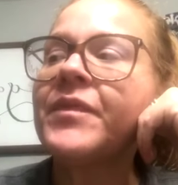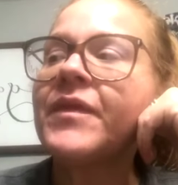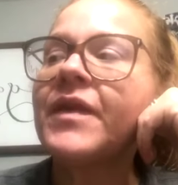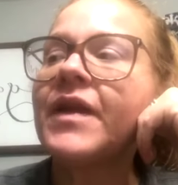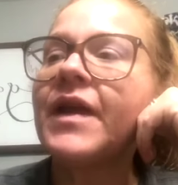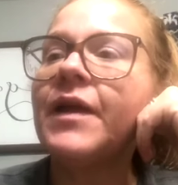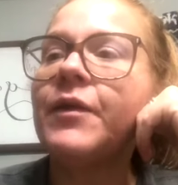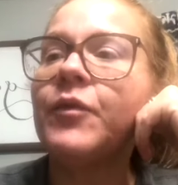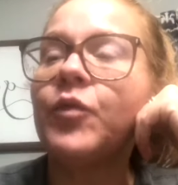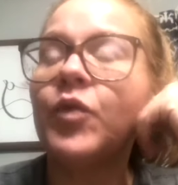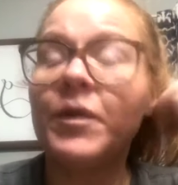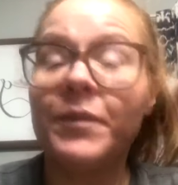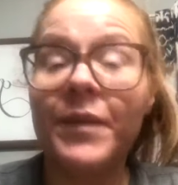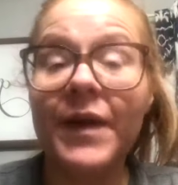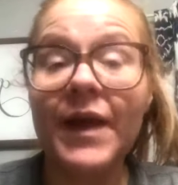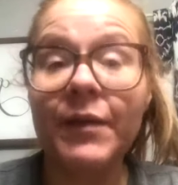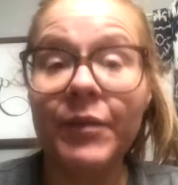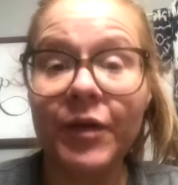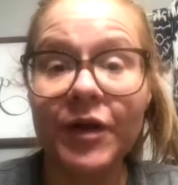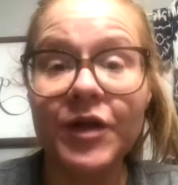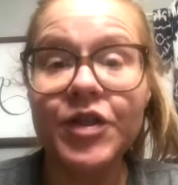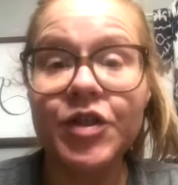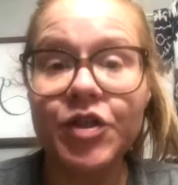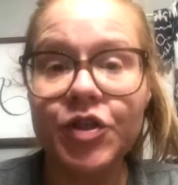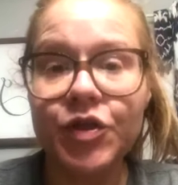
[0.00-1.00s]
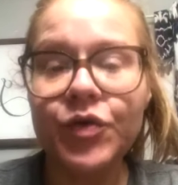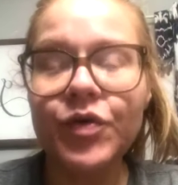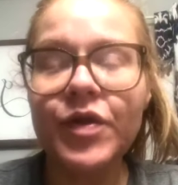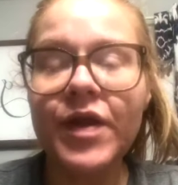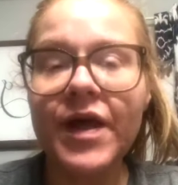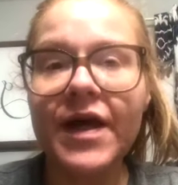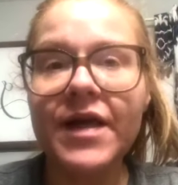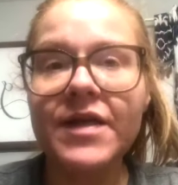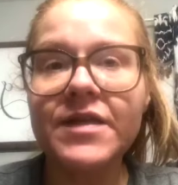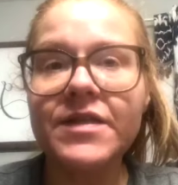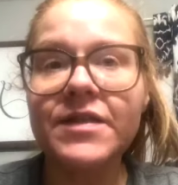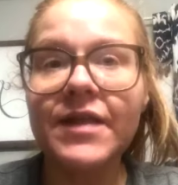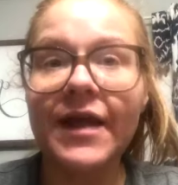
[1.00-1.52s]
and would be able to do
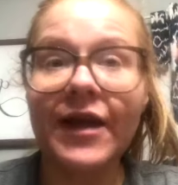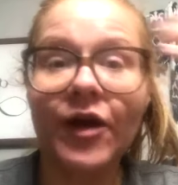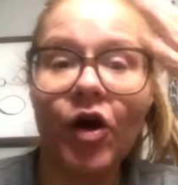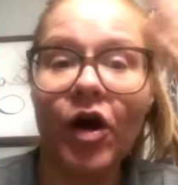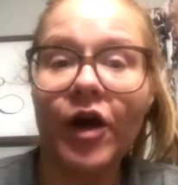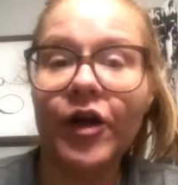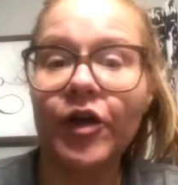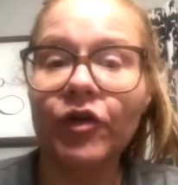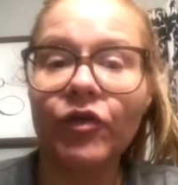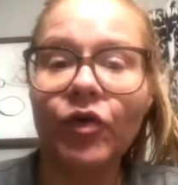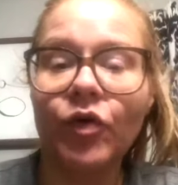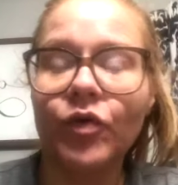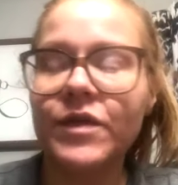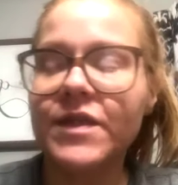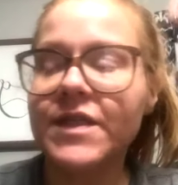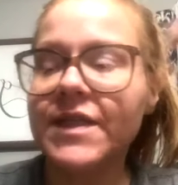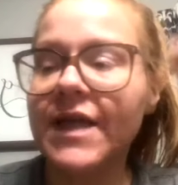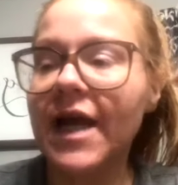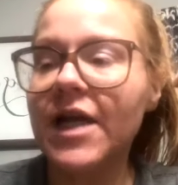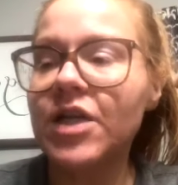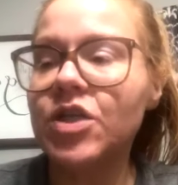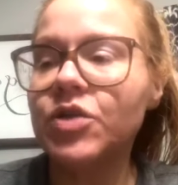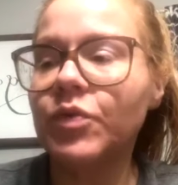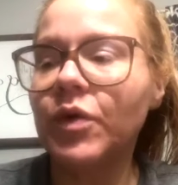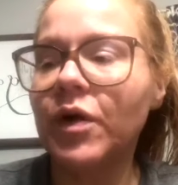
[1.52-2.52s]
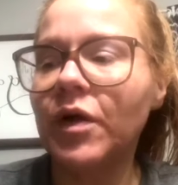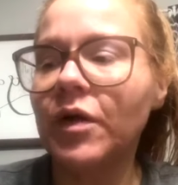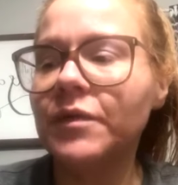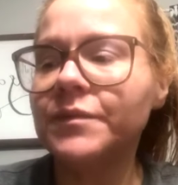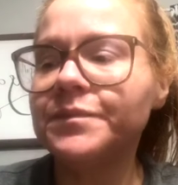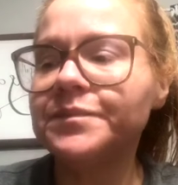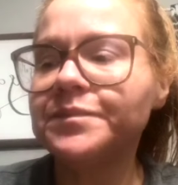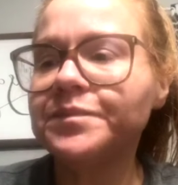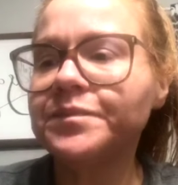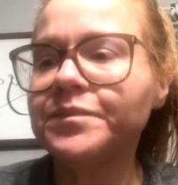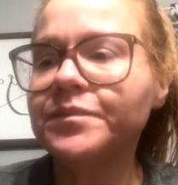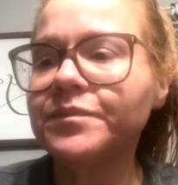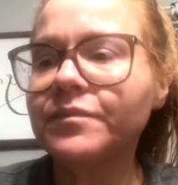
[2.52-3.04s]
this like on your own schedule,
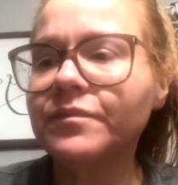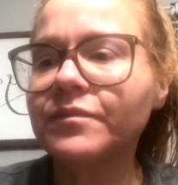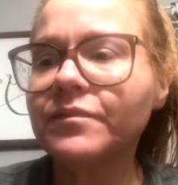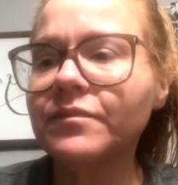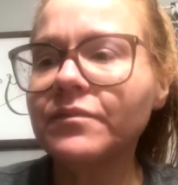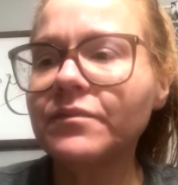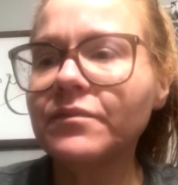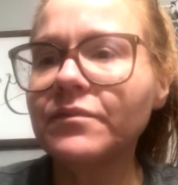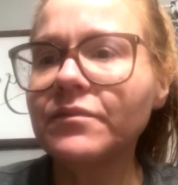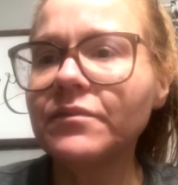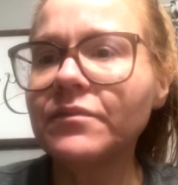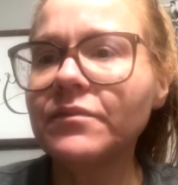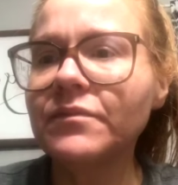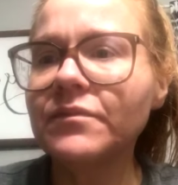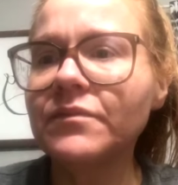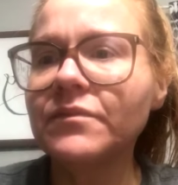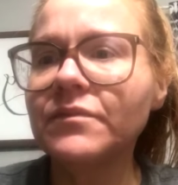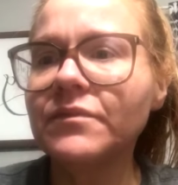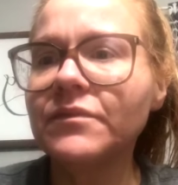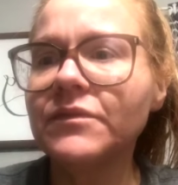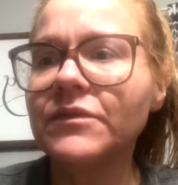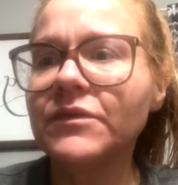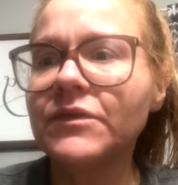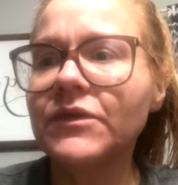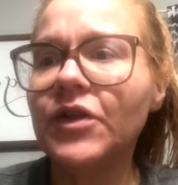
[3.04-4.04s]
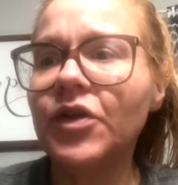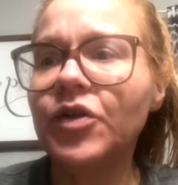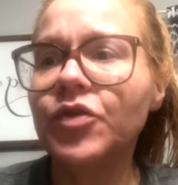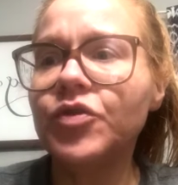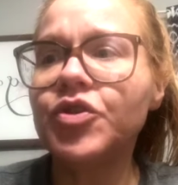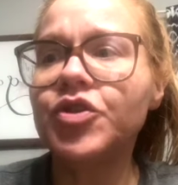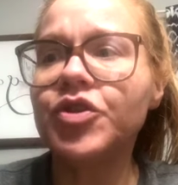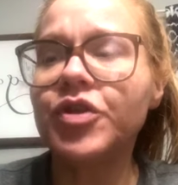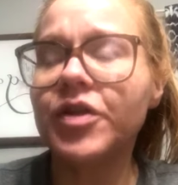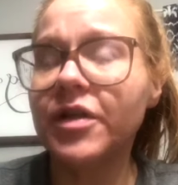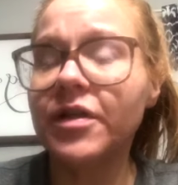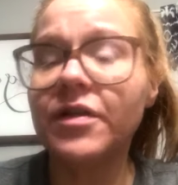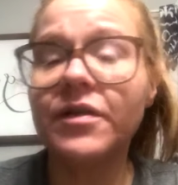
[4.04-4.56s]
you
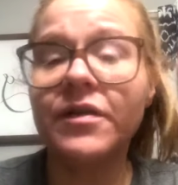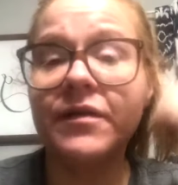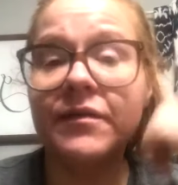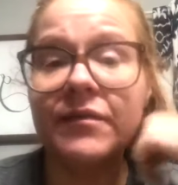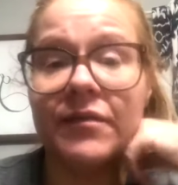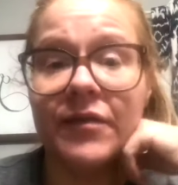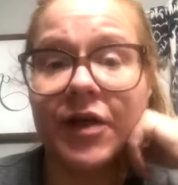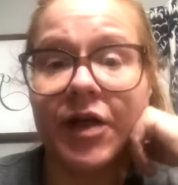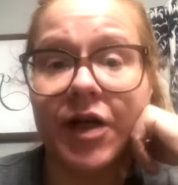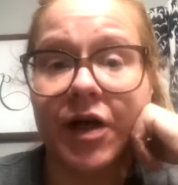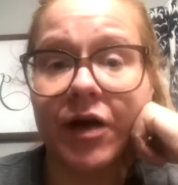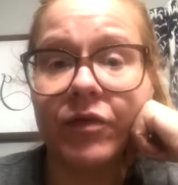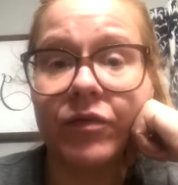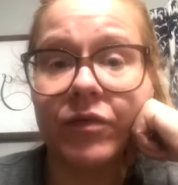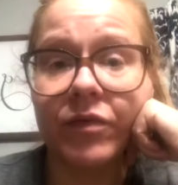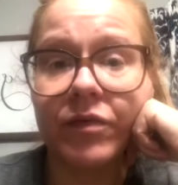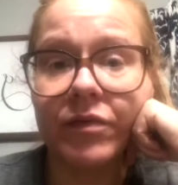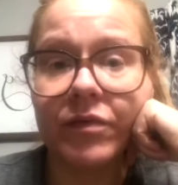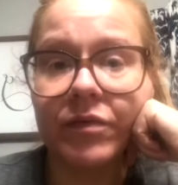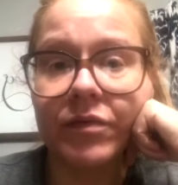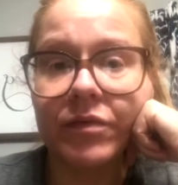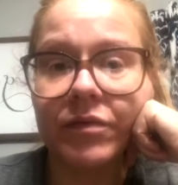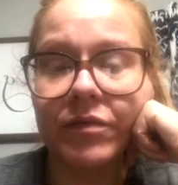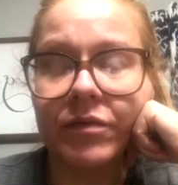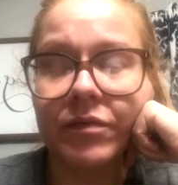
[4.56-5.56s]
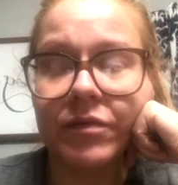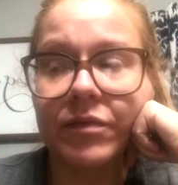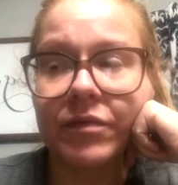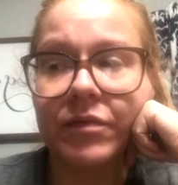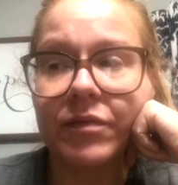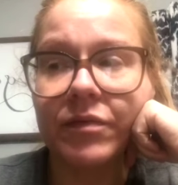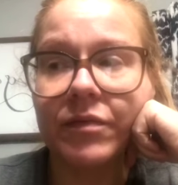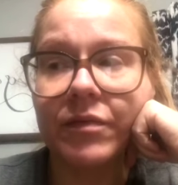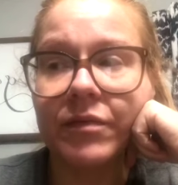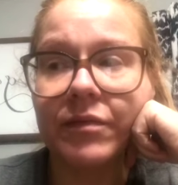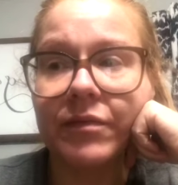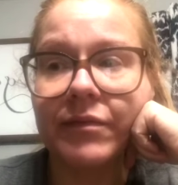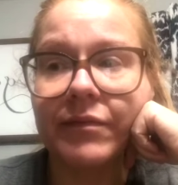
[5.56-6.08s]
should, you know,
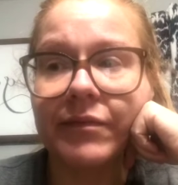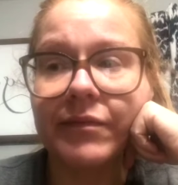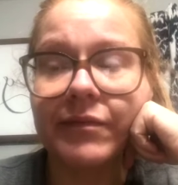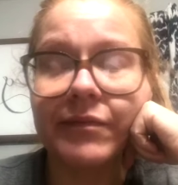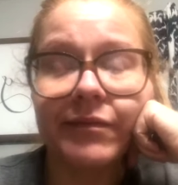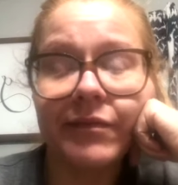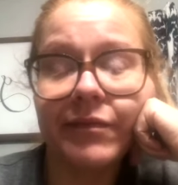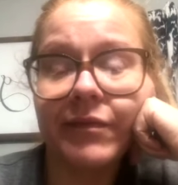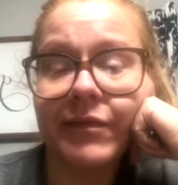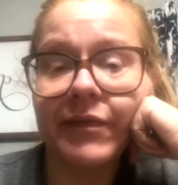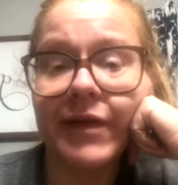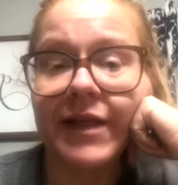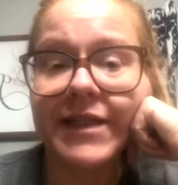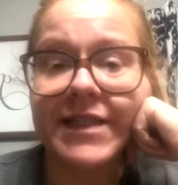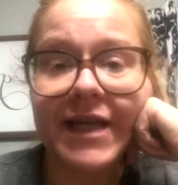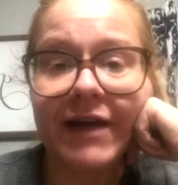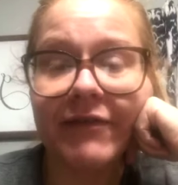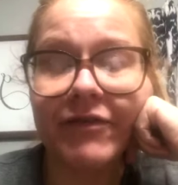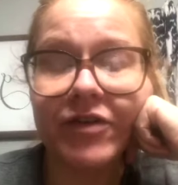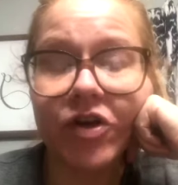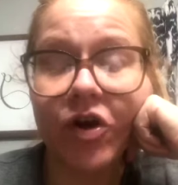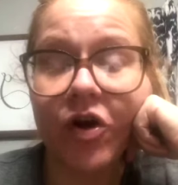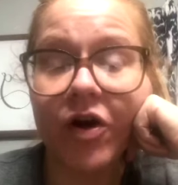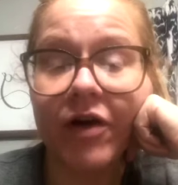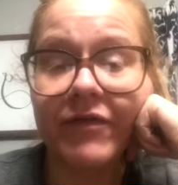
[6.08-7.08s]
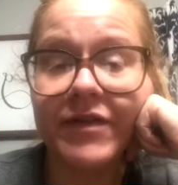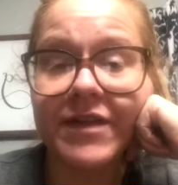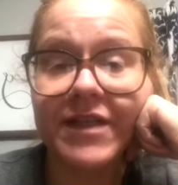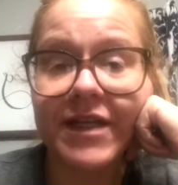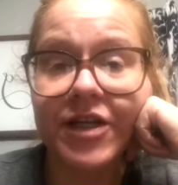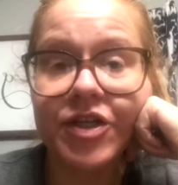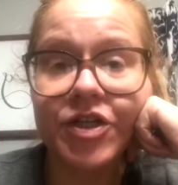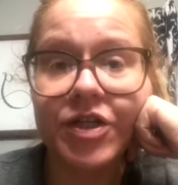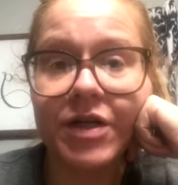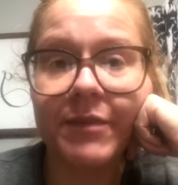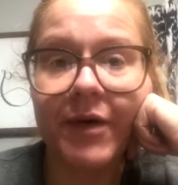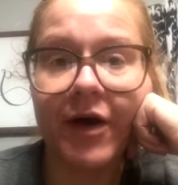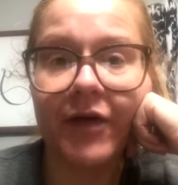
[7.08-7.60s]
let's have a
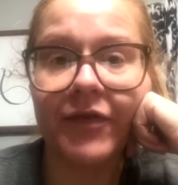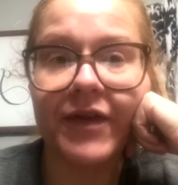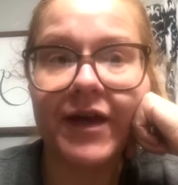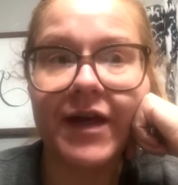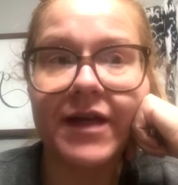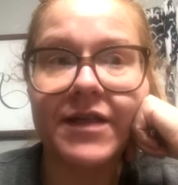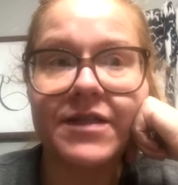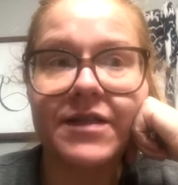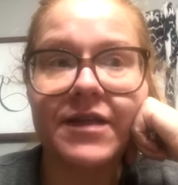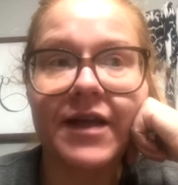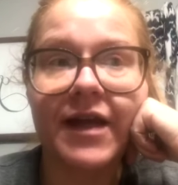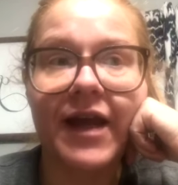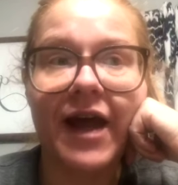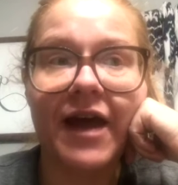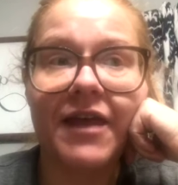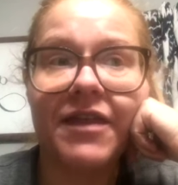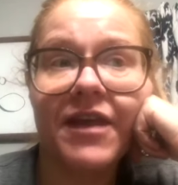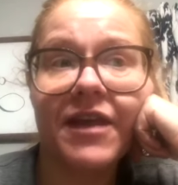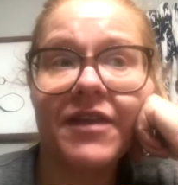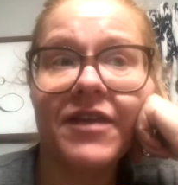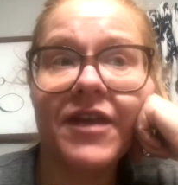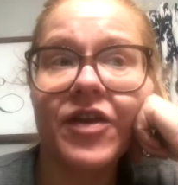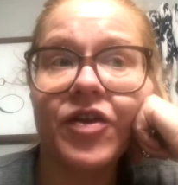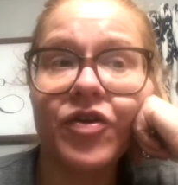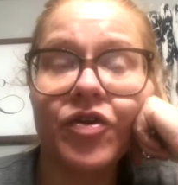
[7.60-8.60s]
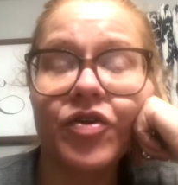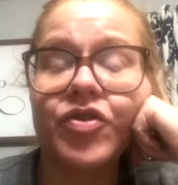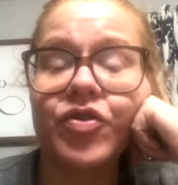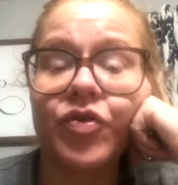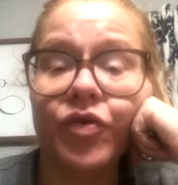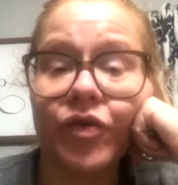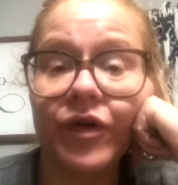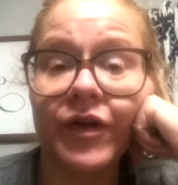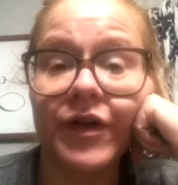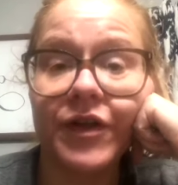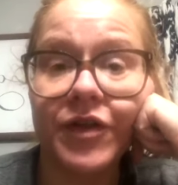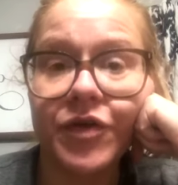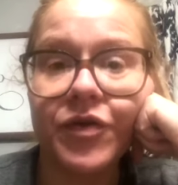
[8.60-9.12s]
conversation about this. Like, I think that you could
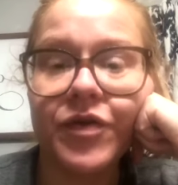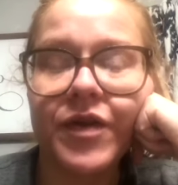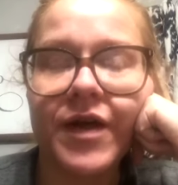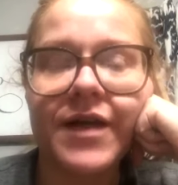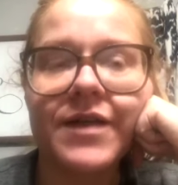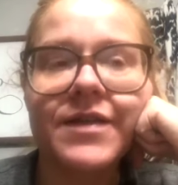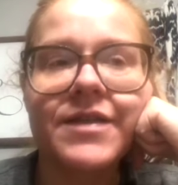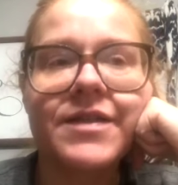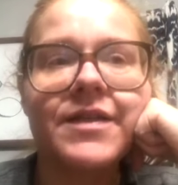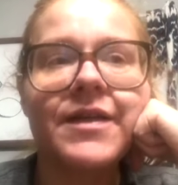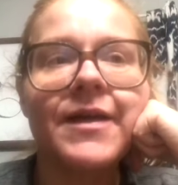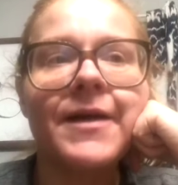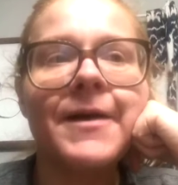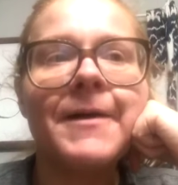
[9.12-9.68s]
totally do this.